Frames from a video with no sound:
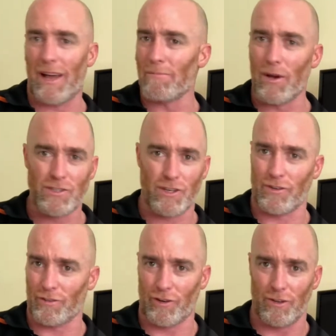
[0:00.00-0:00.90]
Our motor
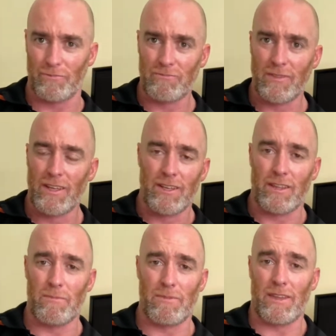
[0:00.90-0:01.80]
control,
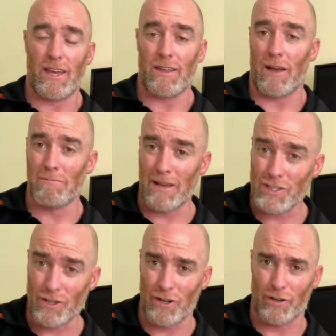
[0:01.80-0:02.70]
our
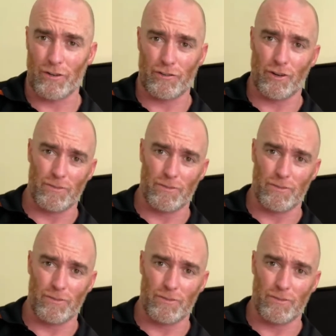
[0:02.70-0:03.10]
muscular control.